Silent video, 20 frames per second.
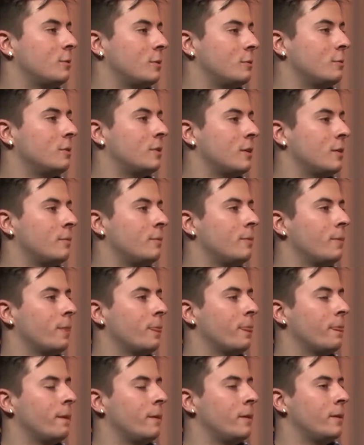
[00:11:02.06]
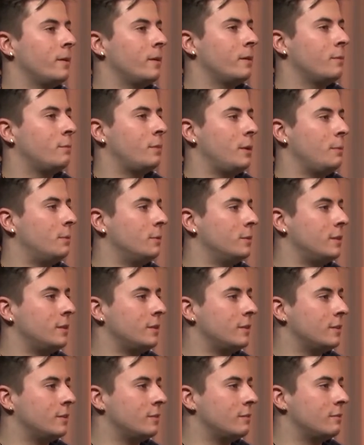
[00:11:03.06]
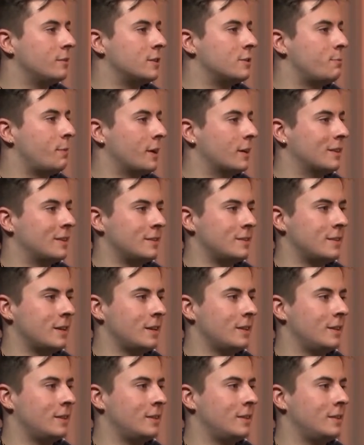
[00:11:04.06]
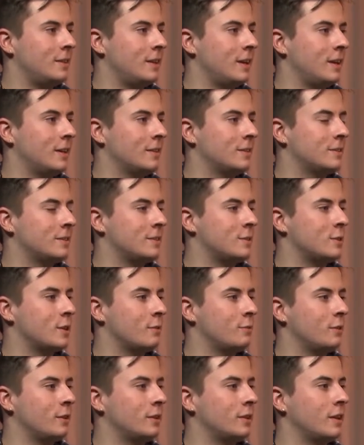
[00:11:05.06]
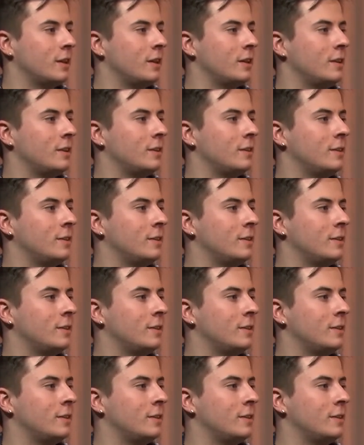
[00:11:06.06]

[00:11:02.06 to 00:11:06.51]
one with him. People didn't respect the set lengths and stuff like that.